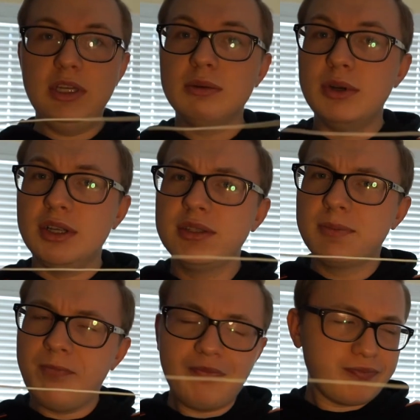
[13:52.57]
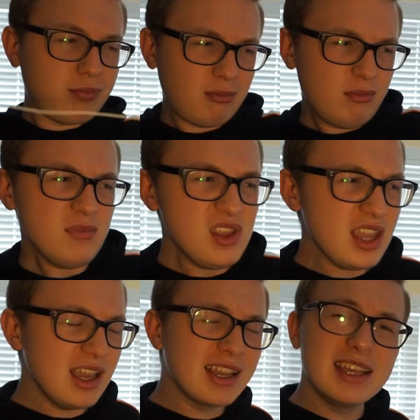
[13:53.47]
earbuds,
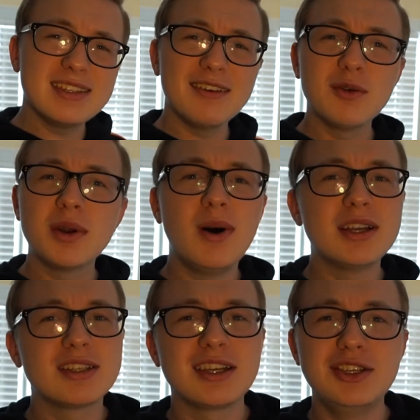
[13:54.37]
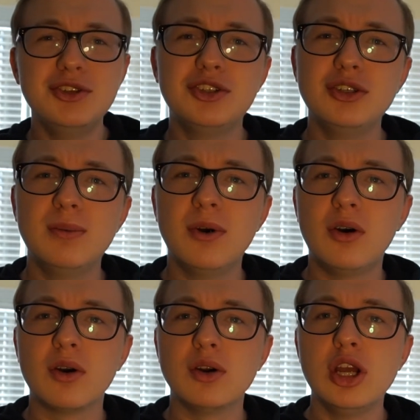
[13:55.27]
in case I ever want to watch like YouTube,
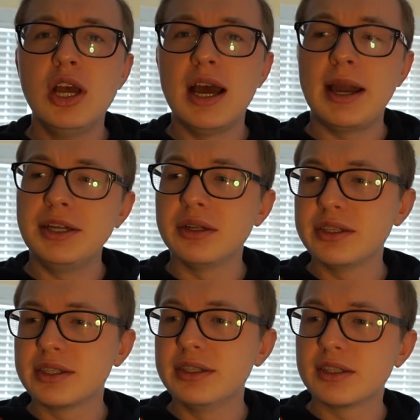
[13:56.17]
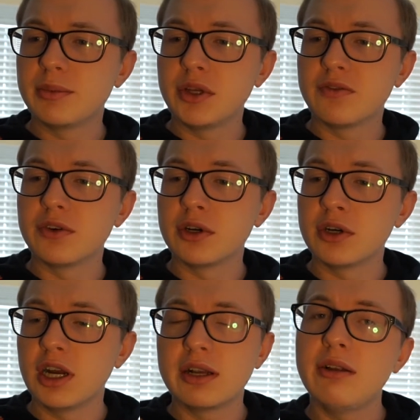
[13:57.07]
or I need to listen to something for
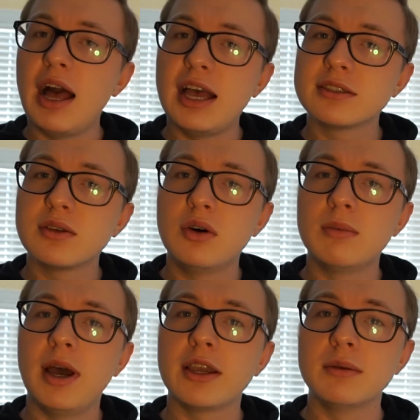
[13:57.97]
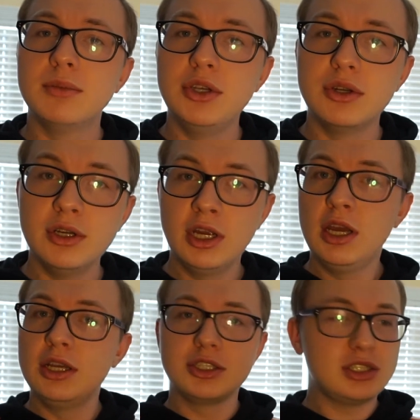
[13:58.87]
a class on my computer.
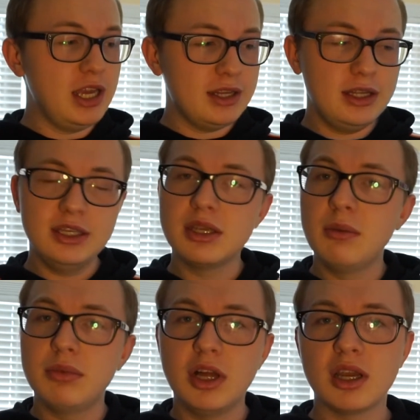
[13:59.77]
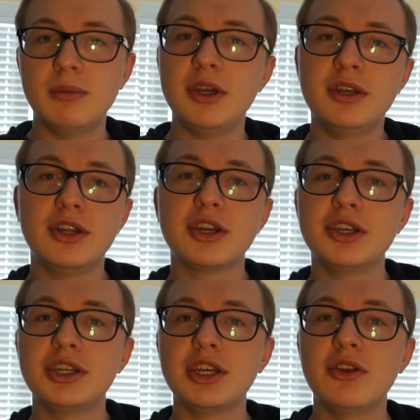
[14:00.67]
Just take these, plug them in, they're
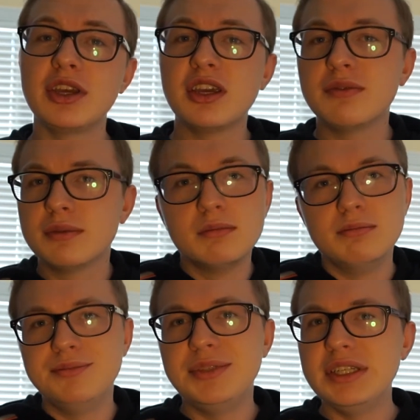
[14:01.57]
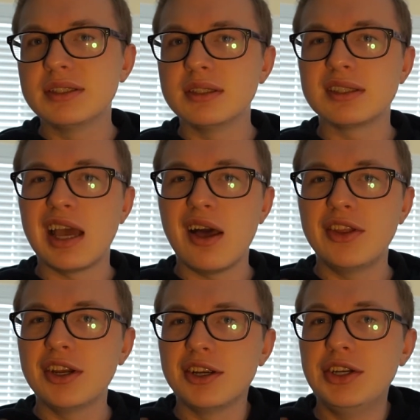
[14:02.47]
good to go. They give decent sound.
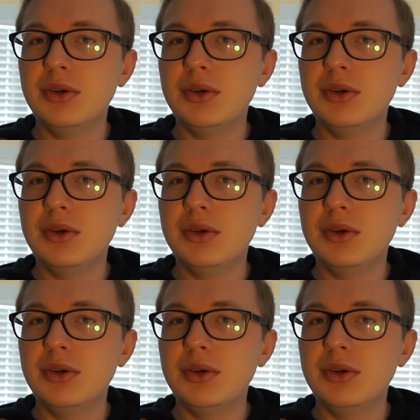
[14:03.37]
They're gonna